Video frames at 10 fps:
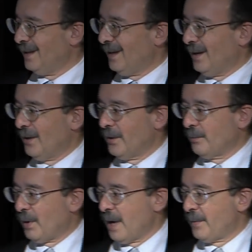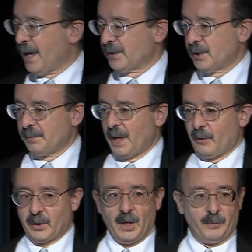that bypasses
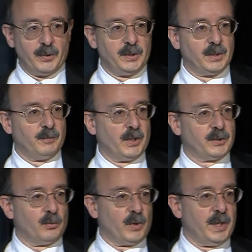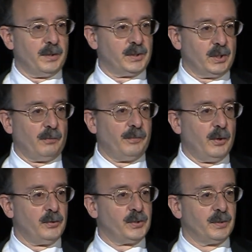power companies in much the way that cell
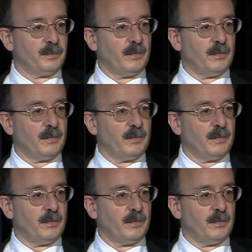phones